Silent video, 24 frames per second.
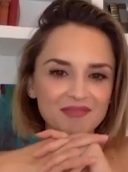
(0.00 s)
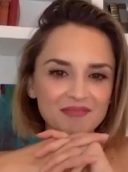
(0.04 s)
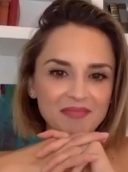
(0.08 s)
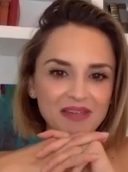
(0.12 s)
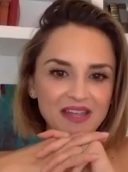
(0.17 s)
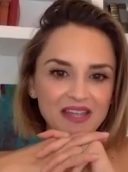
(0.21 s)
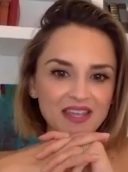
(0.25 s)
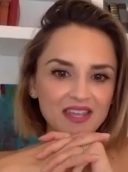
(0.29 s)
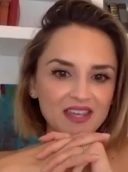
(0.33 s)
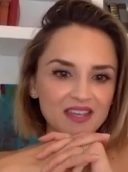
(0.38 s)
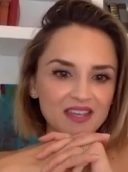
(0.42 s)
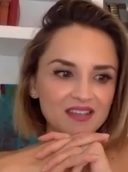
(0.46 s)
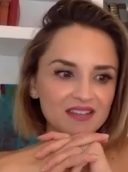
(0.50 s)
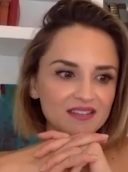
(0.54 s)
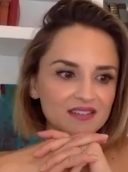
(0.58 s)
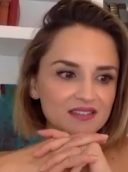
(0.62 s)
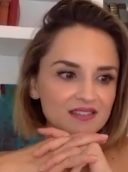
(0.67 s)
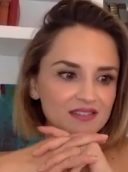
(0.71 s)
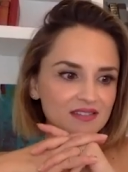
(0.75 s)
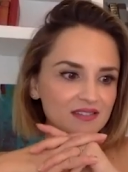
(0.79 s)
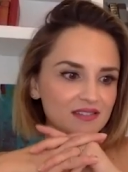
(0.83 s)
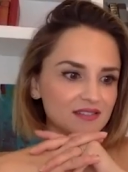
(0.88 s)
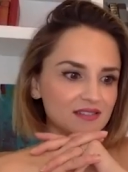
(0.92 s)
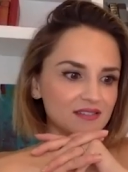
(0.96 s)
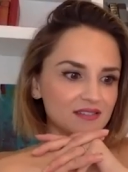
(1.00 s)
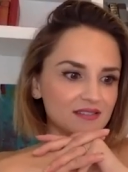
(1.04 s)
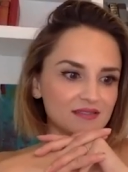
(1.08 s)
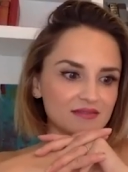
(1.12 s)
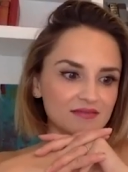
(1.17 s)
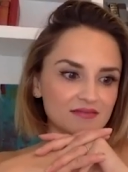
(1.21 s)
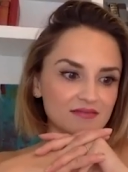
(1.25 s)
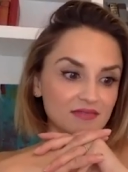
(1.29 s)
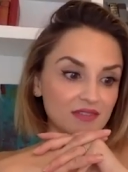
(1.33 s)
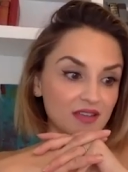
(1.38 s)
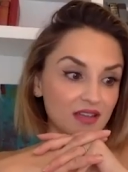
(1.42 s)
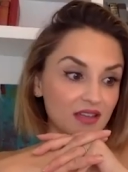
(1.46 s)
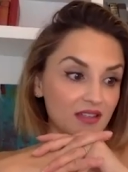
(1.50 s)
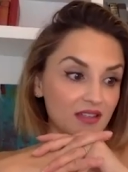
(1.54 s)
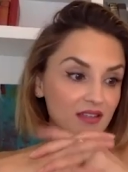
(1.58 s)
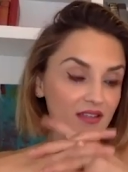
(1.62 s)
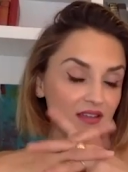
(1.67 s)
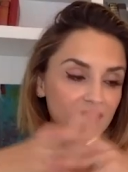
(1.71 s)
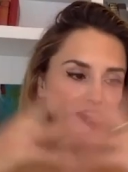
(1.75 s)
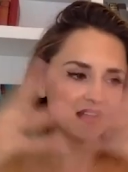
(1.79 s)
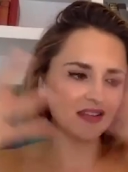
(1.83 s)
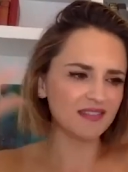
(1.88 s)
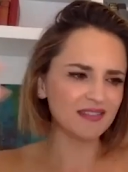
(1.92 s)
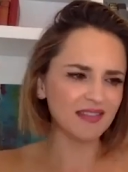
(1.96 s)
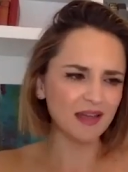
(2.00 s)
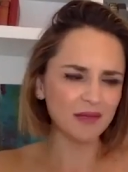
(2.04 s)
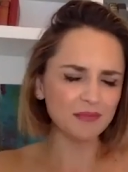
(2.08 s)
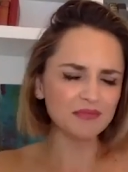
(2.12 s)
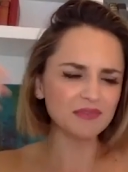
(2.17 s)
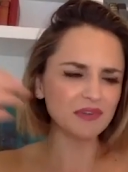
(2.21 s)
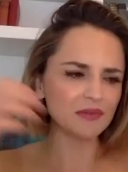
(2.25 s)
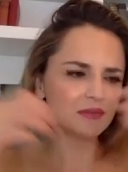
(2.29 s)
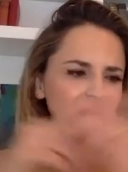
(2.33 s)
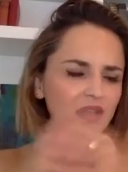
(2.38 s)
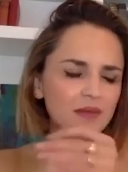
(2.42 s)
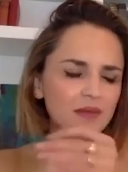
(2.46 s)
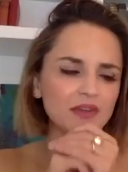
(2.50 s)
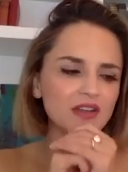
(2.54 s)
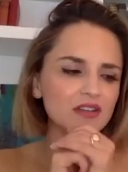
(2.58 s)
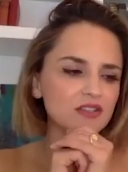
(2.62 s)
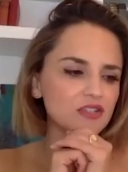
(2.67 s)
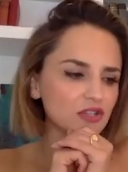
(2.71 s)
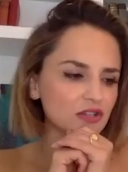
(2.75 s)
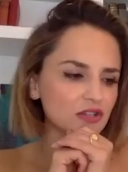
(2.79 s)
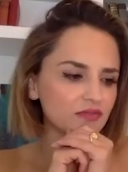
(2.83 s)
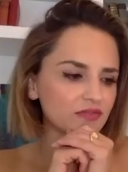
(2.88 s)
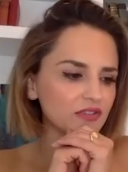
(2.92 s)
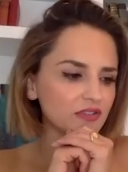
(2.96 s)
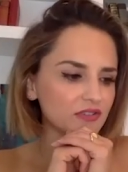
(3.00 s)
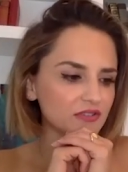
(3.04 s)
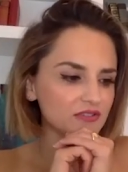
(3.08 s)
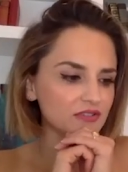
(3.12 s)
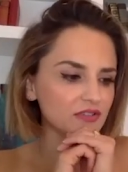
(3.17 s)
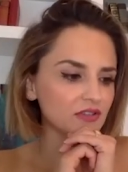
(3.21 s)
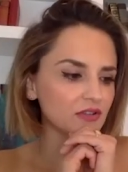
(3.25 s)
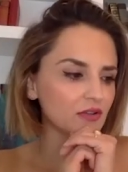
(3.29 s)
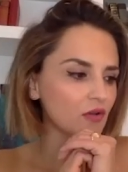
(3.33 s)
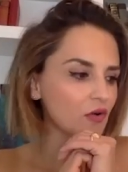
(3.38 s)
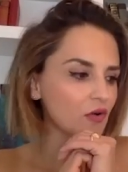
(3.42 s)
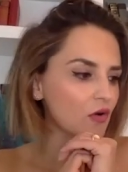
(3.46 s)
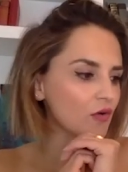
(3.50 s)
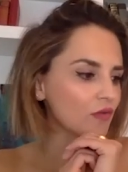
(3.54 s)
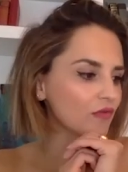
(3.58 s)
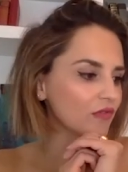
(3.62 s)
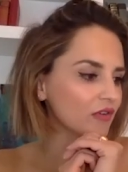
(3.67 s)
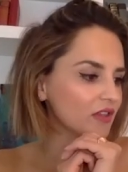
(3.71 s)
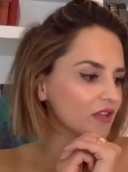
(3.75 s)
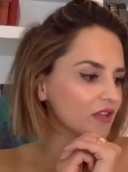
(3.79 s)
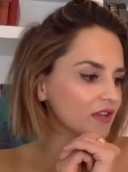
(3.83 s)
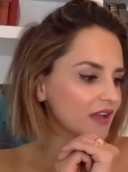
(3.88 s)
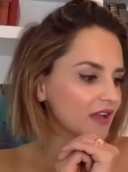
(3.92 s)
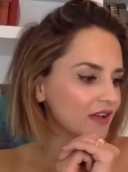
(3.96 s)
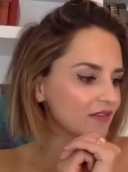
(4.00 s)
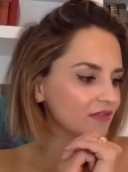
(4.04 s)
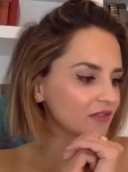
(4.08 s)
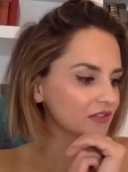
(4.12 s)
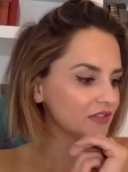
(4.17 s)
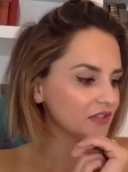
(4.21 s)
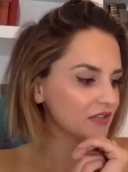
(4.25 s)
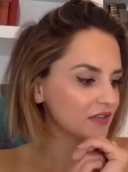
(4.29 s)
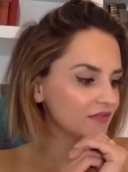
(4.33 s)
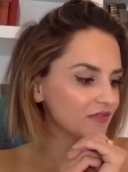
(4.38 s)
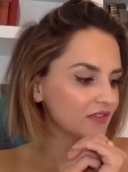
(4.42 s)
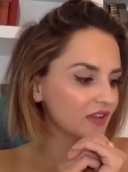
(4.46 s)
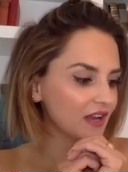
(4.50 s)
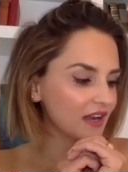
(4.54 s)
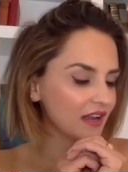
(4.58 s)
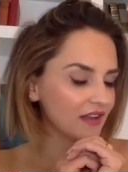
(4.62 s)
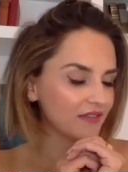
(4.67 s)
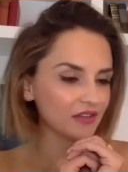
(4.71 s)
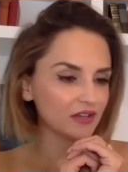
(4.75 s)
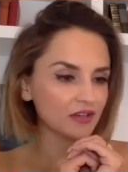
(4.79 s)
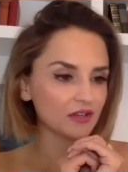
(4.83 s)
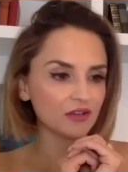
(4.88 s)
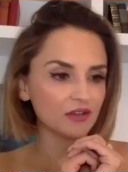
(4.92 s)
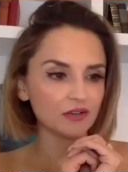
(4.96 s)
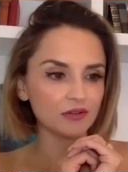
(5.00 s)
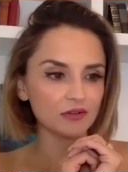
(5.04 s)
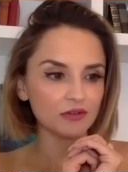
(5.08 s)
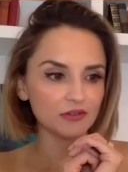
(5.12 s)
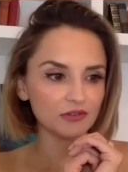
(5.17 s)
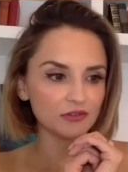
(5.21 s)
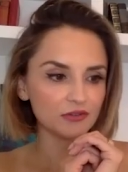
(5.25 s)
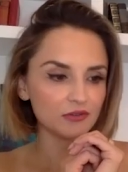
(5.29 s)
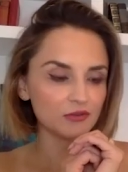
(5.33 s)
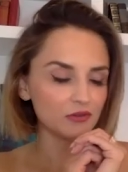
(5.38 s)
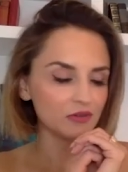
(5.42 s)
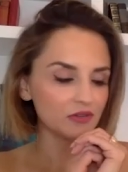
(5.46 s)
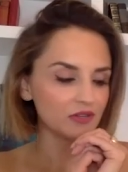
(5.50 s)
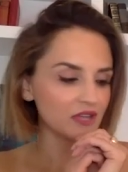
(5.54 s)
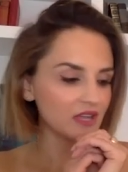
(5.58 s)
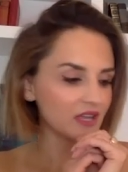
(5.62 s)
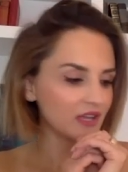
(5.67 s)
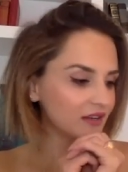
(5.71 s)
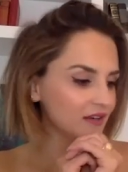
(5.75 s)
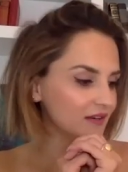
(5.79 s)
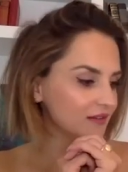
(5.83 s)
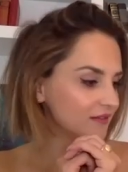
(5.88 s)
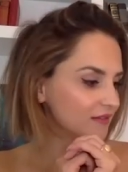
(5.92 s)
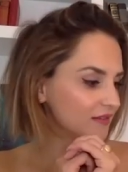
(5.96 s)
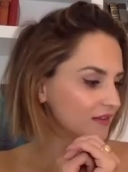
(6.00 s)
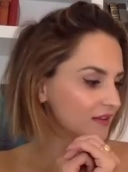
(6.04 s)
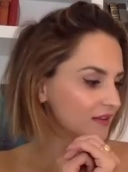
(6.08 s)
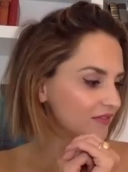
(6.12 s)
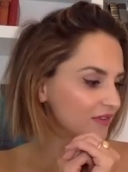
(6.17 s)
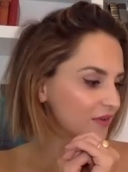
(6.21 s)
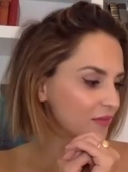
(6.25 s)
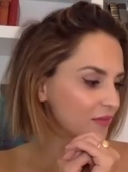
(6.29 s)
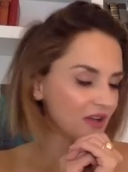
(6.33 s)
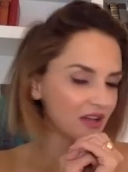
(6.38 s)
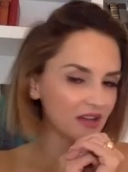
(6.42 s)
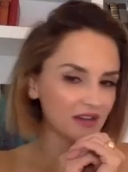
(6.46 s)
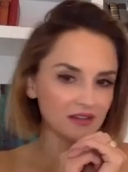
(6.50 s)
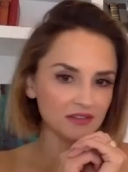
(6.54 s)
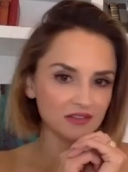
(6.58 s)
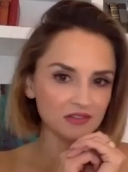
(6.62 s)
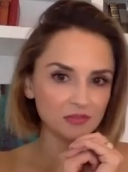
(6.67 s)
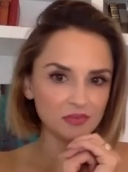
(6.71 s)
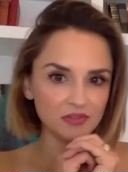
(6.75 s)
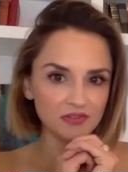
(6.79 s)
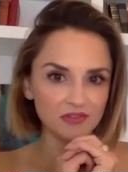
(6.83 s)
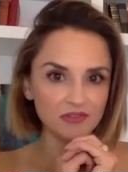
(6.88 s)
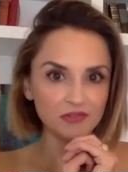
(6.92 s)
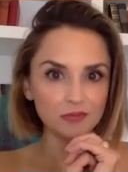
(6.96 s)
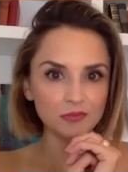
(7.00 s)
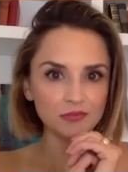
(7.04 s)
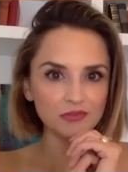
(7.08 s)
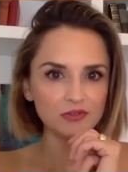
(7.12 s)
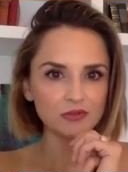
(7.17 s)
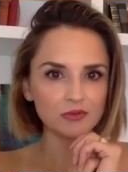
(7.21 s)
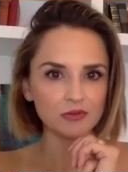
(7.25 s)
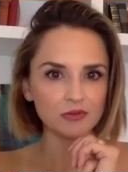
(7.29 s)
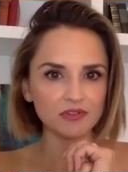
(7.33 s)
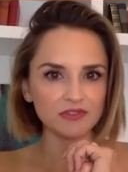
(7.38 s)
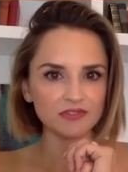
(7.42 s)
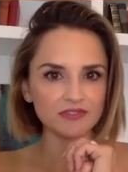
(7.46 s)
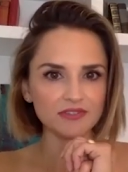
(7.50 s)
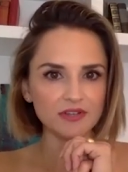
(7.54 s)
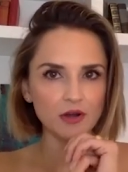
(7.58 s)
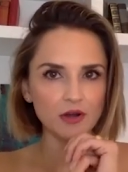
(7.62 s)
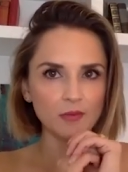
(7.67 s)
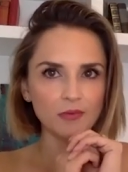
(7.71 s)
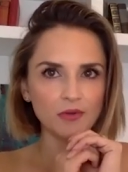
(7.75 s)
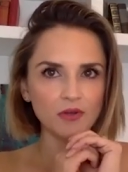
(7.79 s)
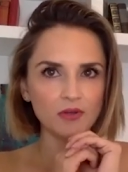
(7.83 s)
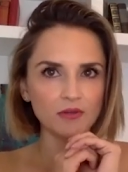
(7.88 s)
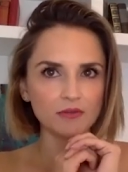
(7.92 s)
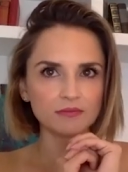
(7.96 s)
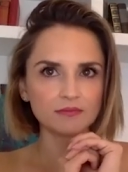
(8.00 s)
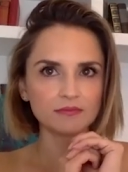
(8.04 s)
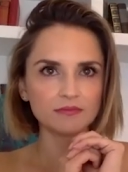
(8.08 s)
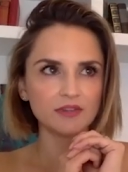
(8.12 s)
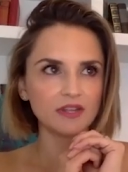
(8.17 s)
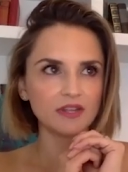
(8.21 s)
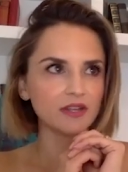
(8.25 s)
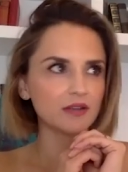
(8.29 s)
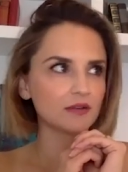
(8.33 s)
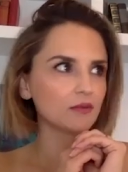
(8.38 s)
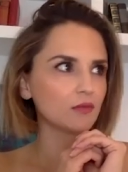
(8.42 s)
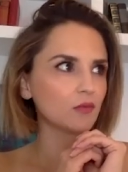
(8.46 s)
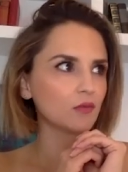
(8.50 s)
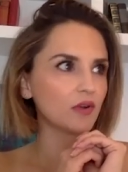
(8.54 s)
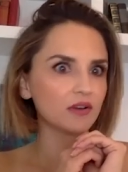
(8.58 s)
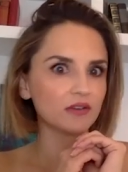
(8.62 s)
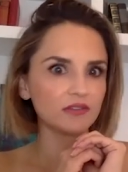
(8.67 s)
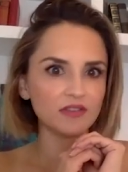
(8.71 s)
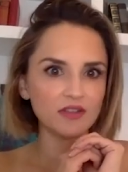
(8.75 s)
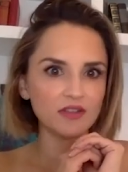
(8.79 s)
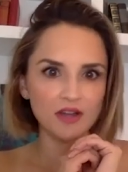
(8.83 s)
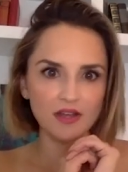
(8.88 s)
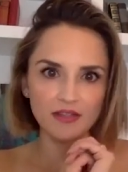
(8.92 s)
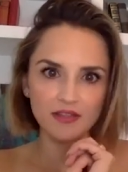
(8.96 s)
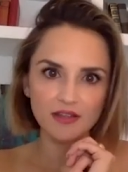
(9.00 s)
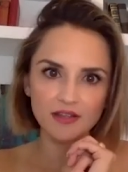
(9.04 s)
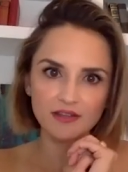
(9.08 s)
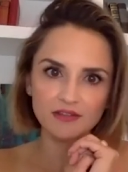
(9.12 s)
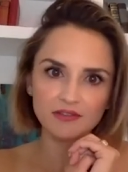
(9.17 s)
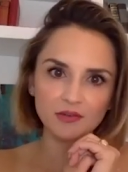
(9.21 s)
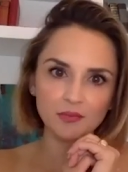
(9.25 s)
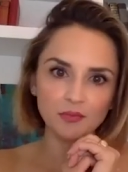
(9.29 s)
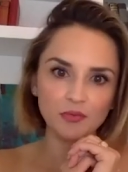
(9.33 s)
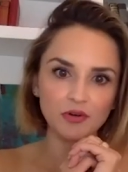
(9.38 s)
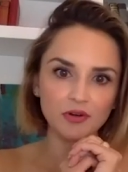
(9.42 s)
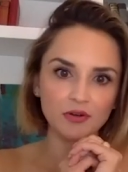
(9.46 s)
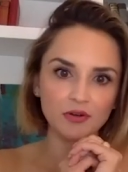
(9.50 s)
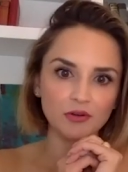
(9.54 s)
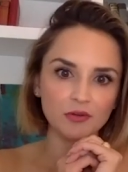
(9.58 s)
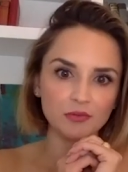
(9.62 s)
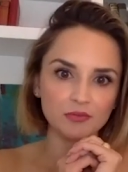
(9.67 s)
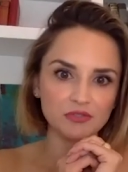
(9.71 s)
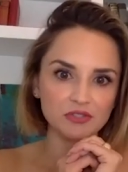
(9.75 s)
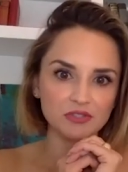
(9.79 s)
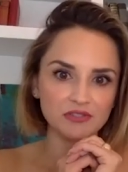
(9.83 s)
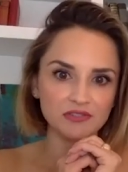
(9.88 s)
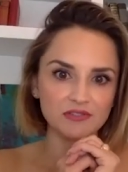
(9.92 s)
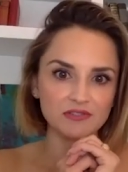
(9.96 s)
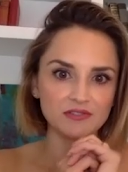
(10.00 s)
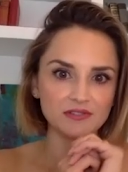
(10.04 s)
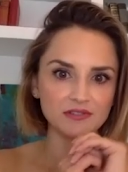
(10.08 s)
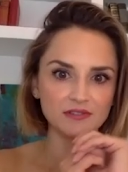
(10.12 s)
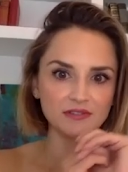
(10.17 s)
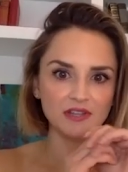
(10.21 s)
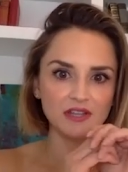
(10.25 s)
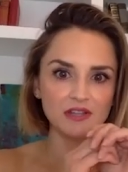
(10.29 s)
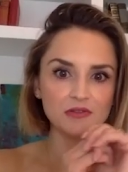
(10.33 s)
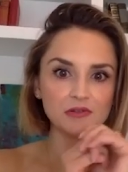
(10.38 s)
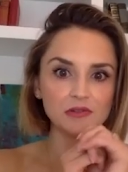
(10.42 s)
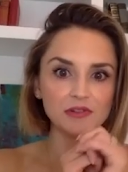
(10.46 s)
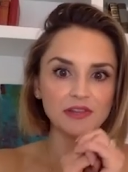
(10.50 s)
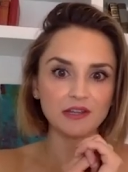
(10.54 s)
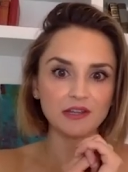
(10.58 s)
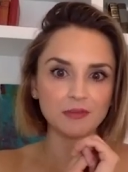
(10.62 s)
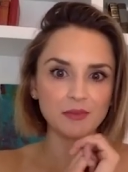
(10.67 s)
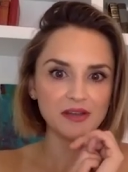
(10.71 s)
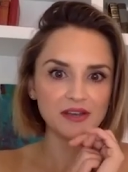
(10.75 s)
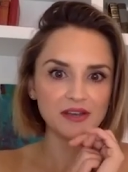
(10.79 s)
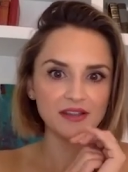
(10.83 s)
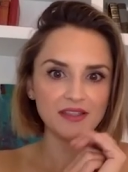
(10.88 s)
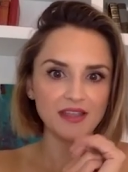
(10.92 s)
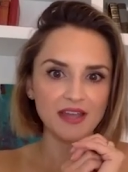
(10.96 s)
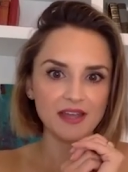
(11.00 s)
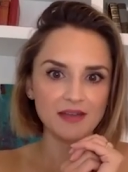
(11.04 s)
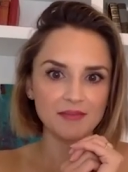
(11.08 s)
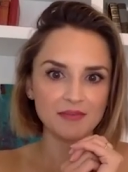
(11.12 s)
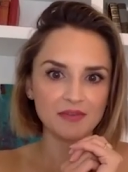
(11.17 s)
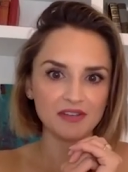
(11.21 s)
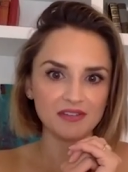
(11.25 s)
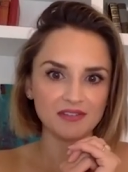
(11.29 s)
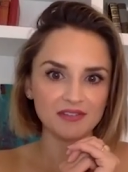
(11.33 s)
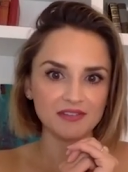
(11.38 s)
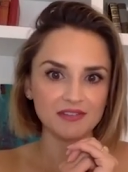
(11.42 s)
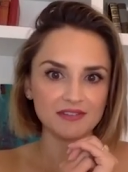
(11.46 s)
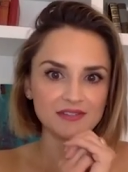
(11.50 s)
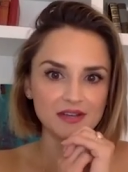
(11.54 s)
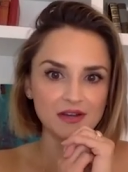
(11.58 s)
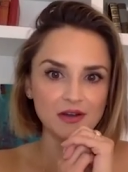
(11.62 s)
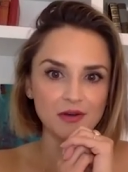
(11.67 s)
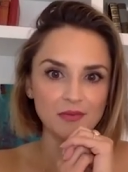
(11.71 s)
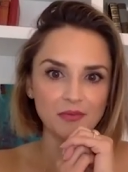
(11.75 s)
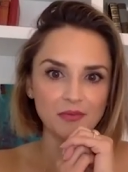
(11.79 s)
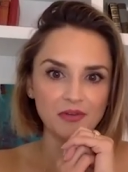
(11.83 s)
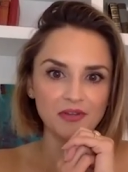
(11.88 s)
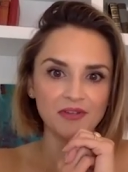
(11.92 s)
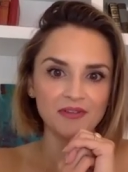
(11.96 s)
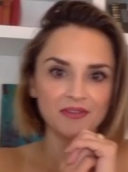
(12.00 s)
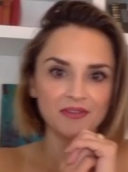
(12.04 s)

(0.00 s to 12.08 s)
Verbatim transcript: My kids, I'm not sure if they're still over the novelty of not having to go to school yet, if I'm honest, but Zoom school was terrible. Like, where's the online support group? Just, can you link me to that? Because it's terrible.